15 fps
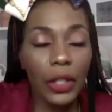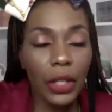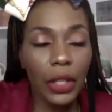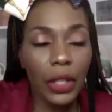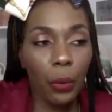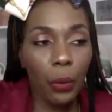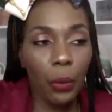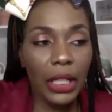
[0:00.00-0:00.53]

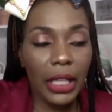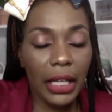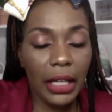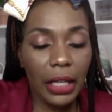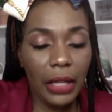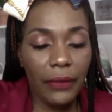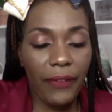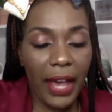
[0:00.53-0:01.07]
read a lot
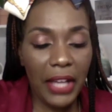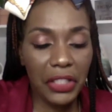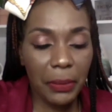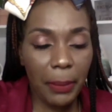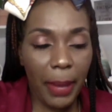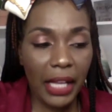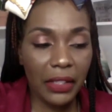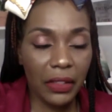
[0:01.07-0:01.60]
of fashion
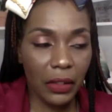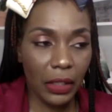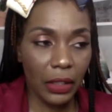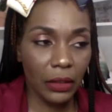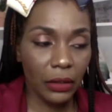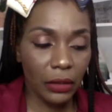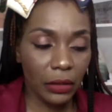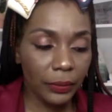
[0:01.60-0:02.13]

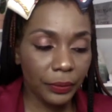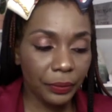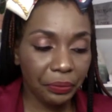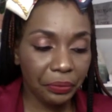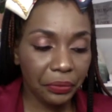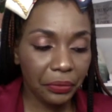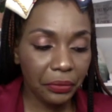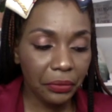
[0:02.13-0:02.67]
magazines,
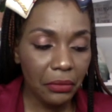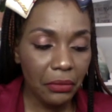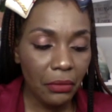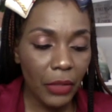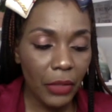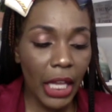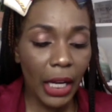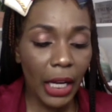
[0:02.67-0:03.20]

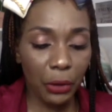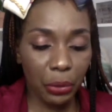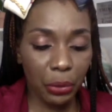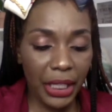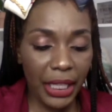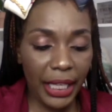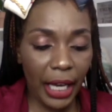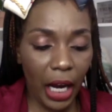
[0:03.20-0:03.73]
and I was
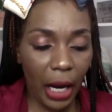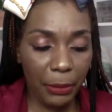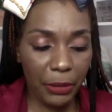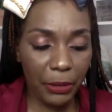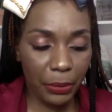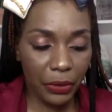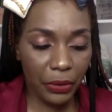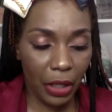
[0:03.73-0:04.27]
reading Harper's
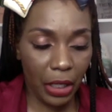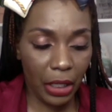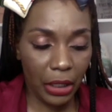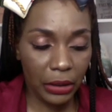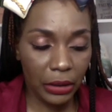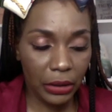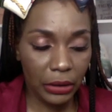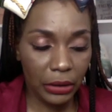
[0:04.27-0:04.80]

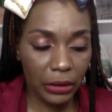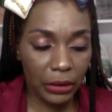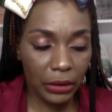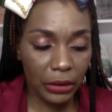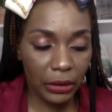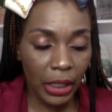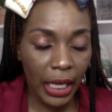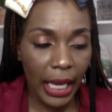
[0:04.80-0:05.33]
Bazaar,
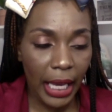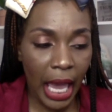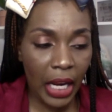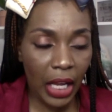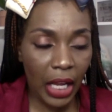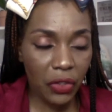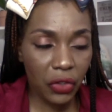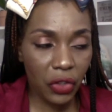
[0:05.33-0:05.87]
and
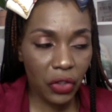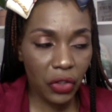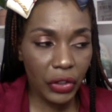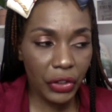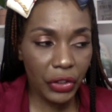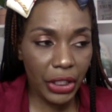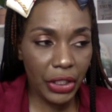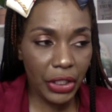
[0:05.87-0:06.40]
I saw
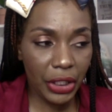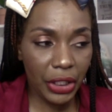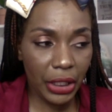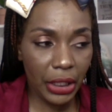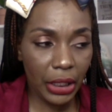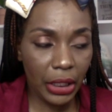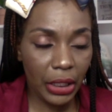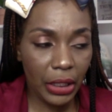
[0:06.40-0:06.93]

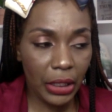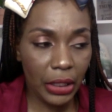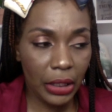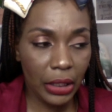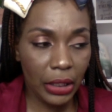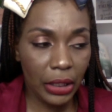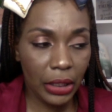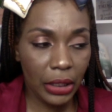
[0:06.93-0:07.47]
Gigi
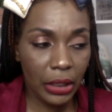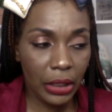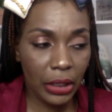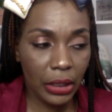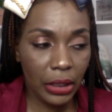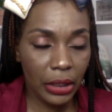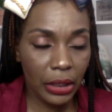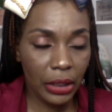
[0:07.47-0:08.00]

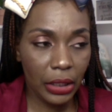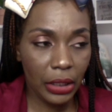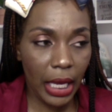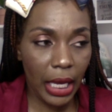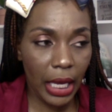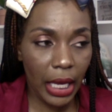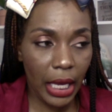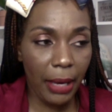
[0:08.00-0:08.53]

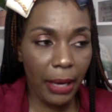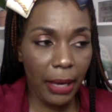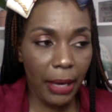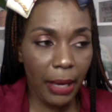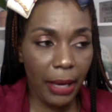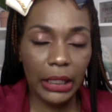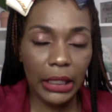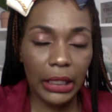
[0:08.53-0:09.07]
and
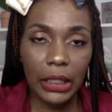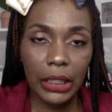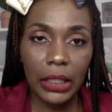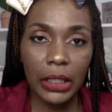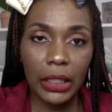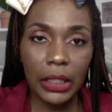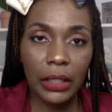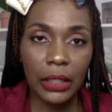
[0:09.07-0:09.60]
Bella
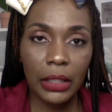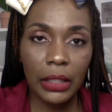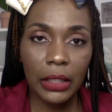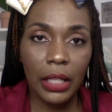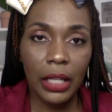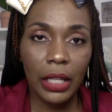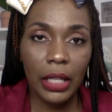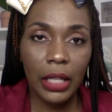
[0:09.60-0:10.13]

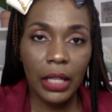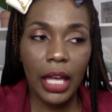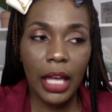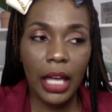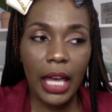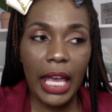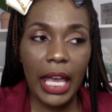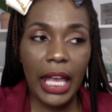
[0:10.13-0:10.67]

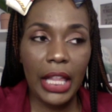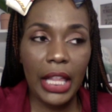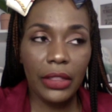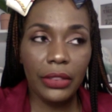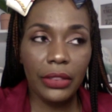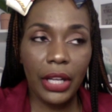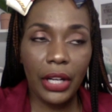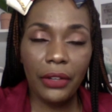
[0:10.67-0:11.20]

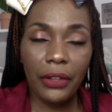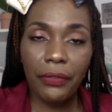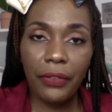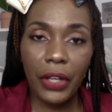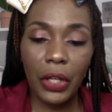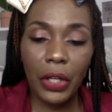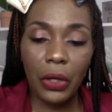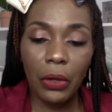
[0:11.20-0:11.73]
and their
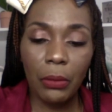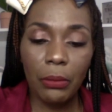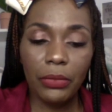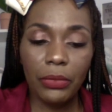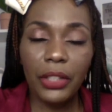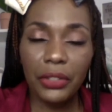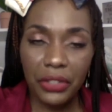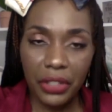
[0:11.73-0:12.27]

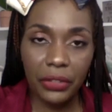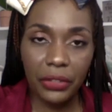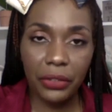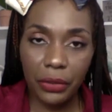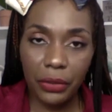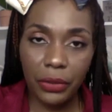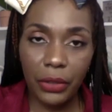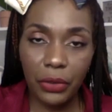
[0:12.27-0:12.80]

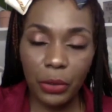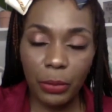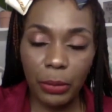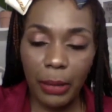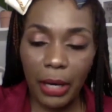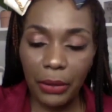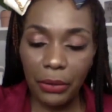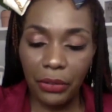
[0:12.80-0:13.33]
sisters, they're
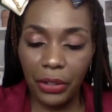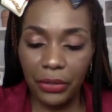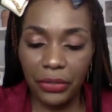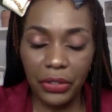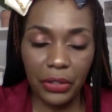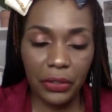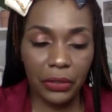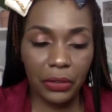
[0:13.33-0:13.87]
supermodels and their
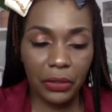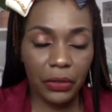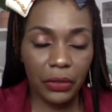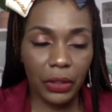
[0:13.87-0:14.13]
sisters.